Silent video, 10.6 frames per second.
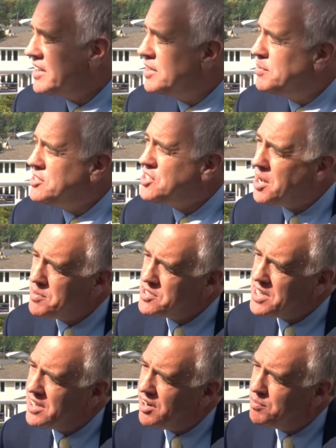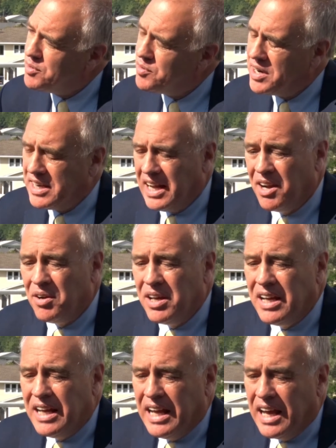got the best job in state government right now.
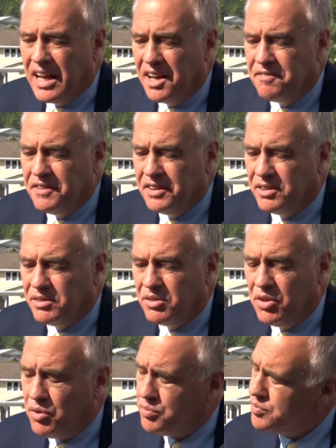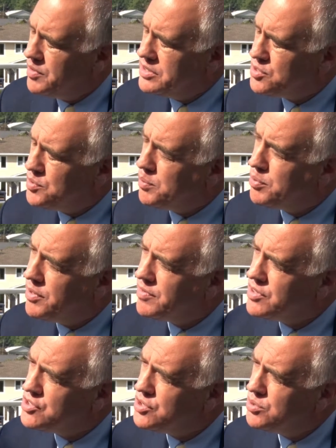And I feel, you know, it's a real
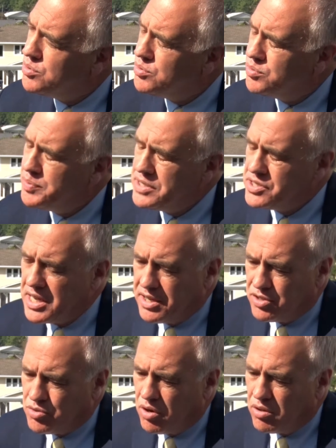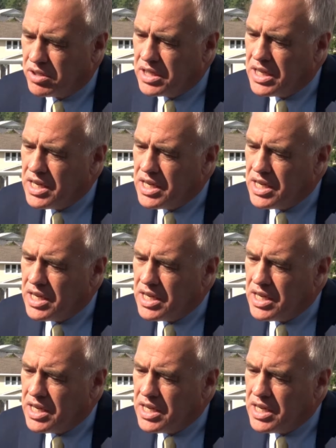privilege to be state controller.